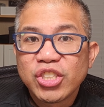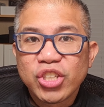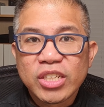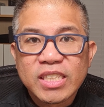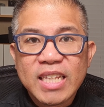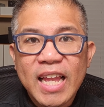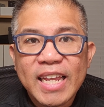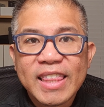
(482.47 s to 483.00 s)

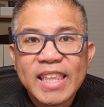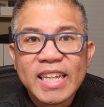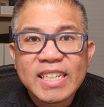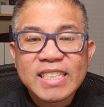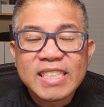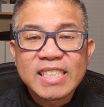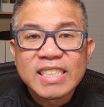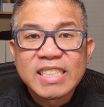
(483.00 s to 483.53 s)
just like
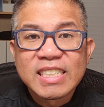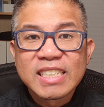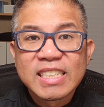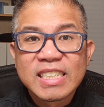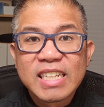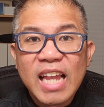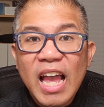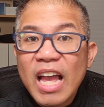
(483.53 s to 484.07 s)
this.
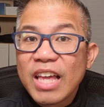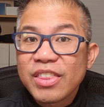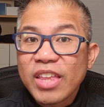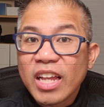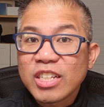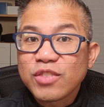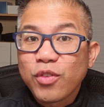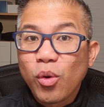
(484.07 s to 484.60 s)

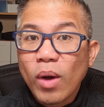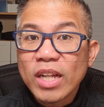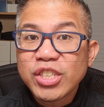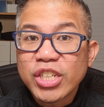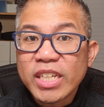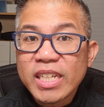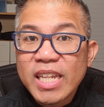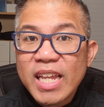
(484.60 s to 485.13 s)
Thanks for
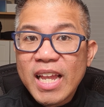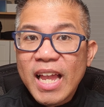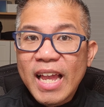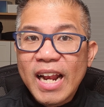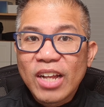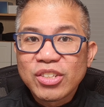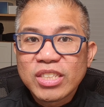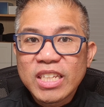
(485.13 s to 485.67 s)
watching
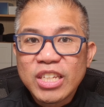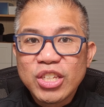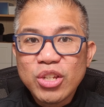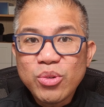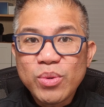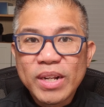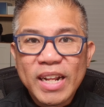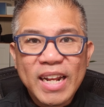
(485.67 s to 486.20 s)
and I'll see
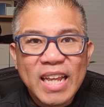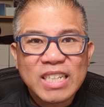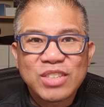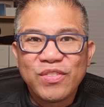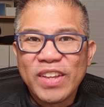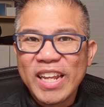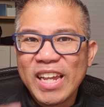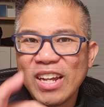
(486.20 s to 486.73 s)
you in the next
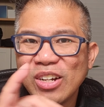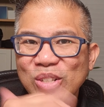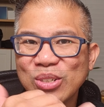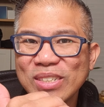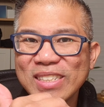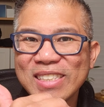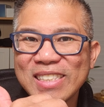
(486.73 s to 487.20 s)
video.